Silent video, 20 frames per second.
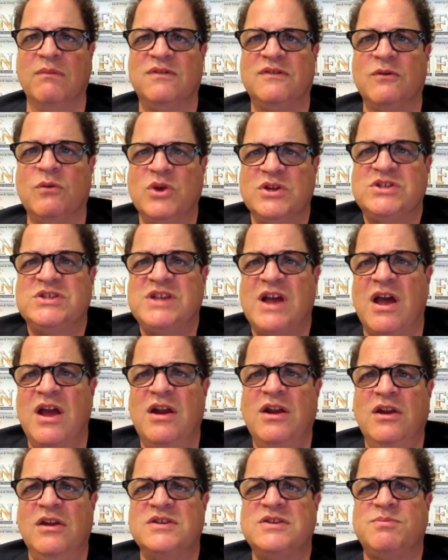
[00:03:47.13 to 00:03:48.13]
So which sign
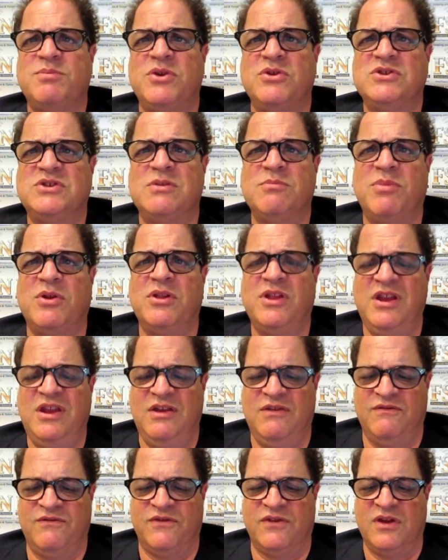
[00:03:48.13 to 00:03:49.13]
are you supposed to
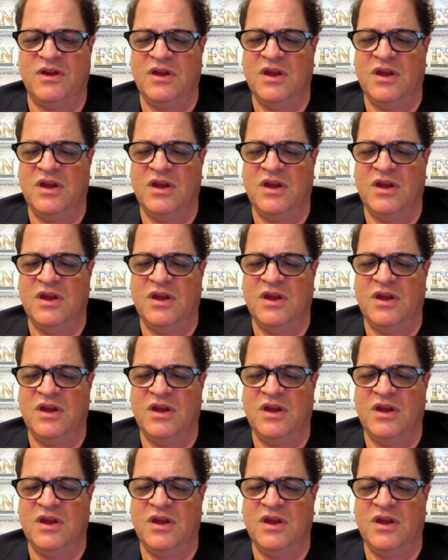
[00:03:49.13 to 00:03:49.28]
believe?